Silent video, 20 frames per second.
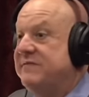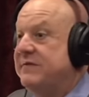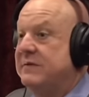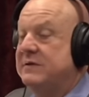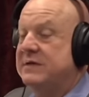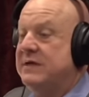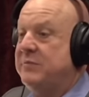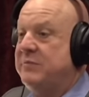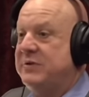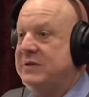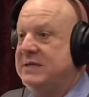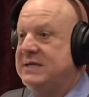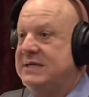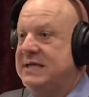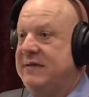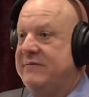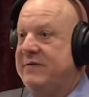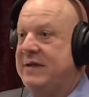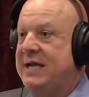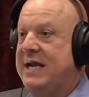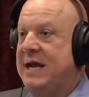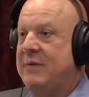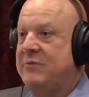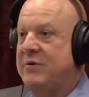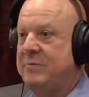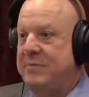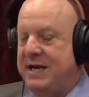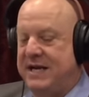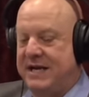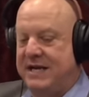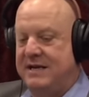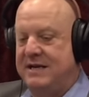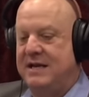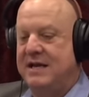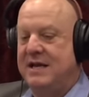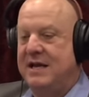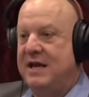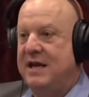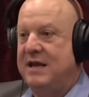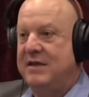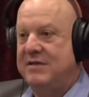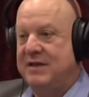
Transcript: filled up with the TV camera, meaning right.